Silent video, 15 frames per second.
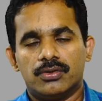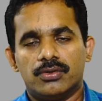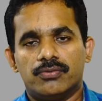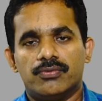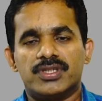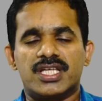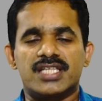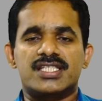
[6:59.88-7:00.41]

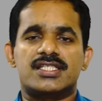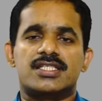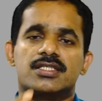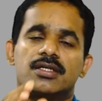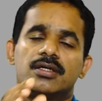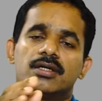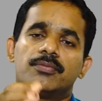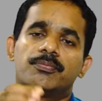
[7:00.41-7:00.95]
which is
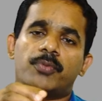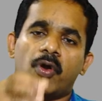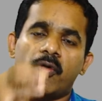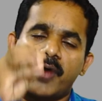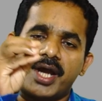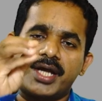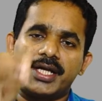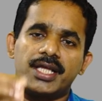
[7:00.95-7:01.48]

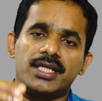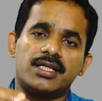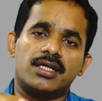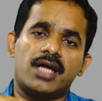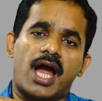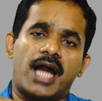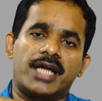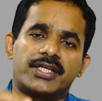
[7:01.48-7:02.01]
providing
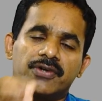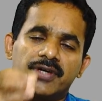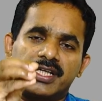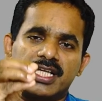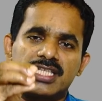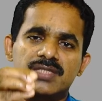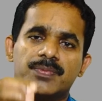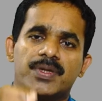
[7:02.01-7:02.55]

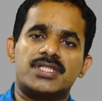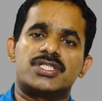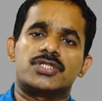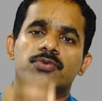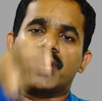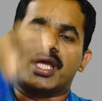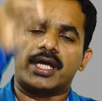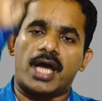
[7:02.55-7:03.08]
advertisements
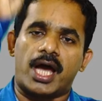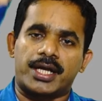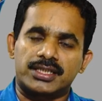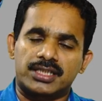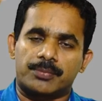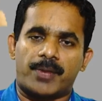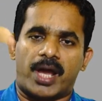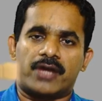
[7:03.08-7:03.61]
to a, another
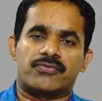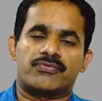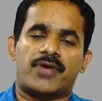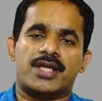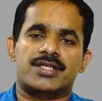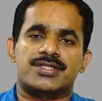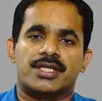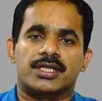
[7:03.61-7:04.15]

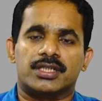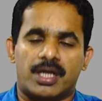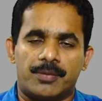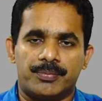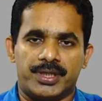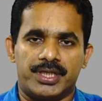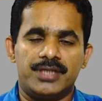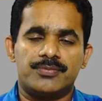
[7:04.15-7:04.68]
manufacturing
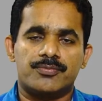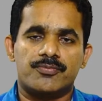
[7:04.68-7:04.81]
company